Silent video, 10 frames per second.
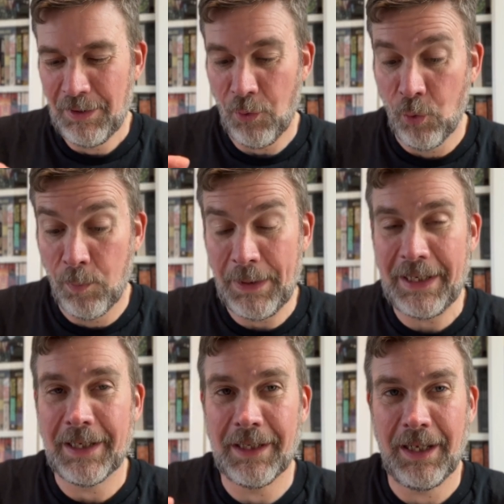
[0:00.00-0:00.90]

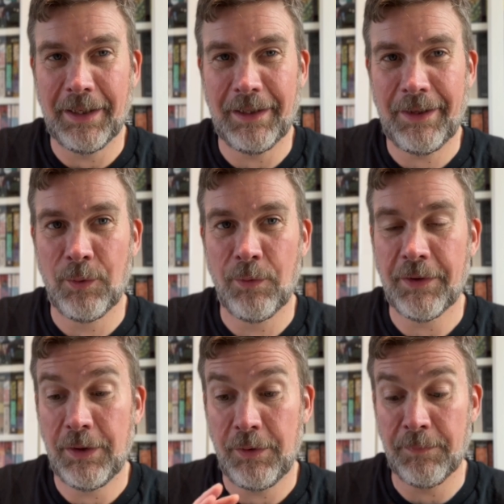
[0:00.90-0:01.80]
albeit an
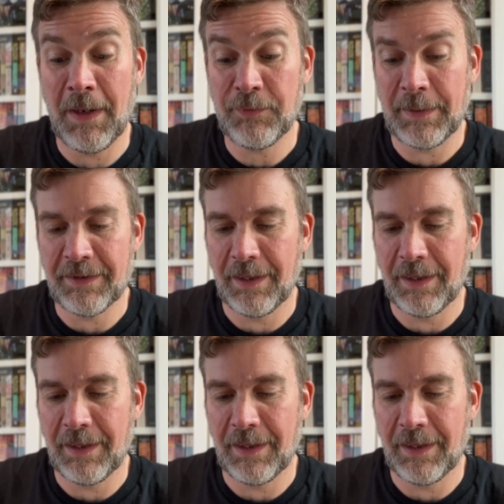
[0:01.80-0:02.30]
author who is much better